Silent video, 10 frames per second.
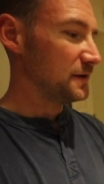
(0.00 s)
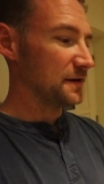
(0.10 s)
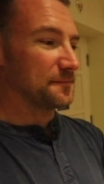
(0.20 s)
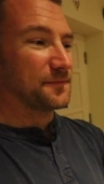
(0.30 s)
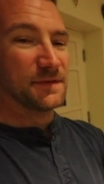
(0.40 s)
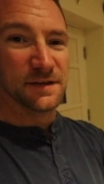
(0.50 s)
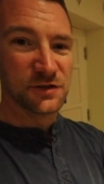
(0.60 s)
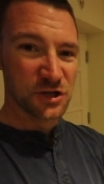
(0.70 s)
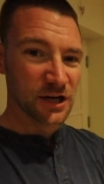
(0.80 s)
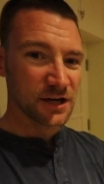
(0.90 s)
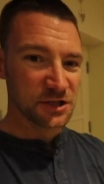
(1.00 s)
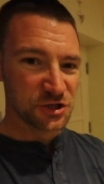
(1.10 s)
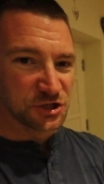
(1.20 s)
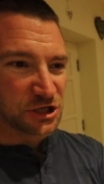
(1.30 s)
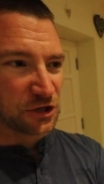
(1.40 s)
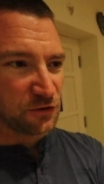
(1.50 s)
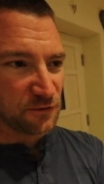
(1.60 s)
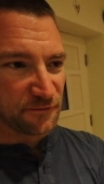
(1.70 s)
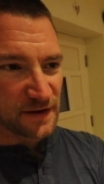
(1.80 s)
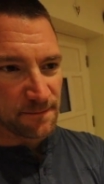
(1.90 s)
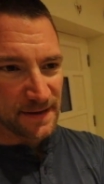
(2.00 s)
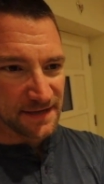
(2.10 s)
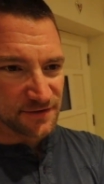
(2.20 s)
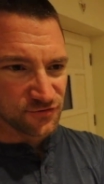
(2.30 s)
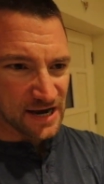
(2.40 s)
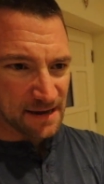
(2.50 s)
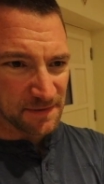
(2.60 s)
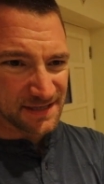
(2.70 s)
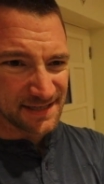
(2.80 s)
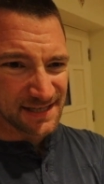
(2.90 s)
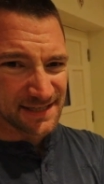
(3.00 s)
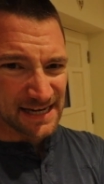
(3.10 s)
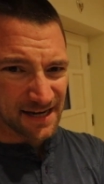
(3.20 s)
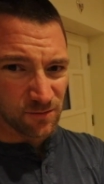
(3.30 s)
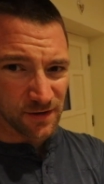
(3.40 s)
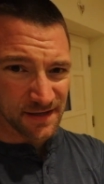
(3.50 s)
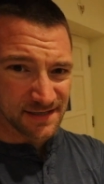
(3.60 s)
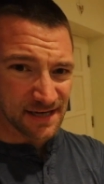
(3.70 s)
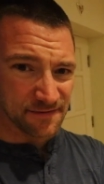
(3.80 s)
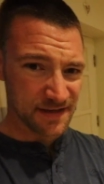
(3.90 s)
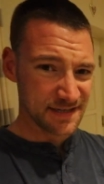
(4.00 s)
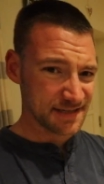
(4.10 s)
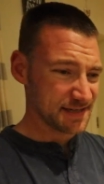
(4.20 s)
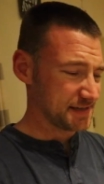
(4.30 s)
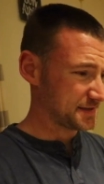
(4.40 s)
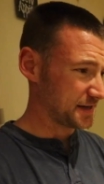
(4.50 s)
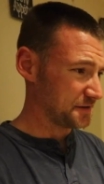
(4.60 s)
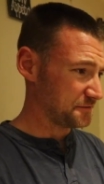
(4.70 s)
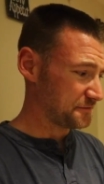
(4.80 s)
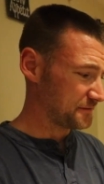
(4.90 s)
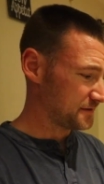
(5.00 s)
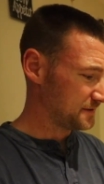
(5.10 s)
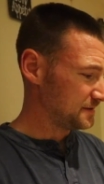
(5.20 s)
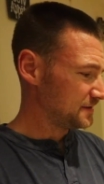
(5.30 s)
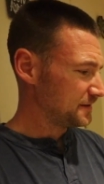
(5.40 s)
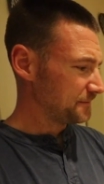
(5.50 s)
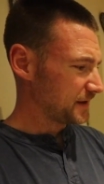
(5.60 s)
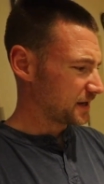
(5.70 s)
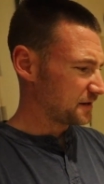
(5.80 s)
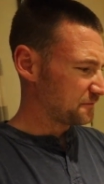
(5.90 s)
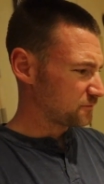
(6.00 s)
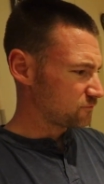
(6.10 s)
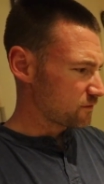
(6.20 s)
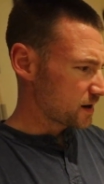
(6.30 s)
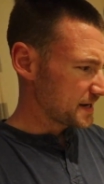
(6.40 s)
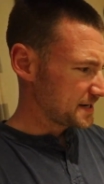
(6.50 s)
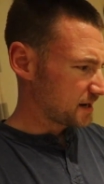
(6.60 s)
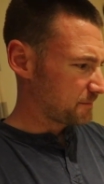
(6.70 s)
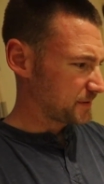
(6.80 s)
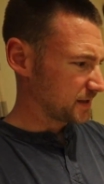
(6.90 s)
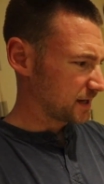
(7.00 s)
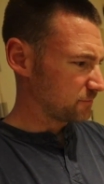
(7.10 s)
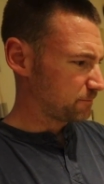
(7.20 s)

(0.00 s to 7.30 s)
you? Look, the Charge 2 Fitbit strap. This is the second one that's done this, isn't it, Soph? They kind of ride up and go